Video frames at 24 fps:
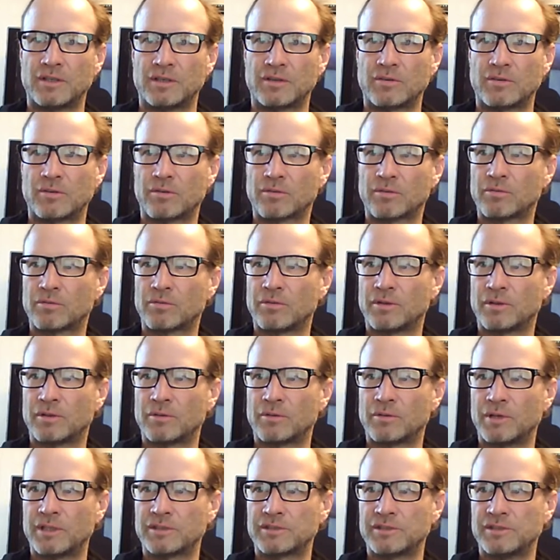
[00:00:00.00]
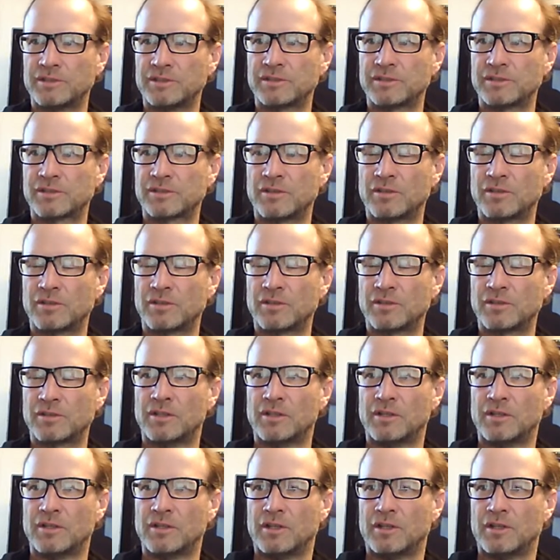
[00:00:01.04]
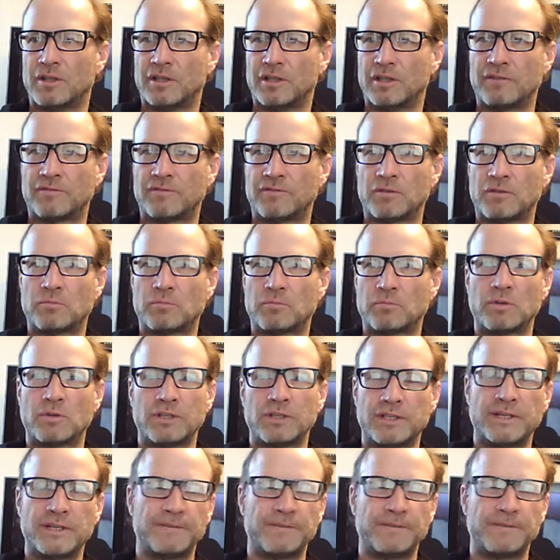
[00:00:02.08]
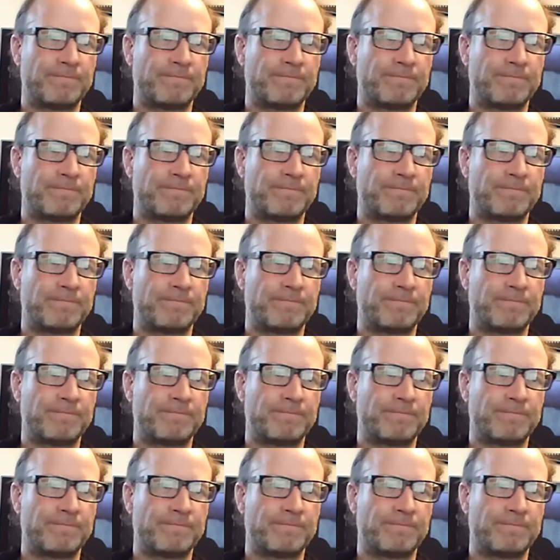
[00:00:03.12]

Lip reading: go through the questions. So if you would,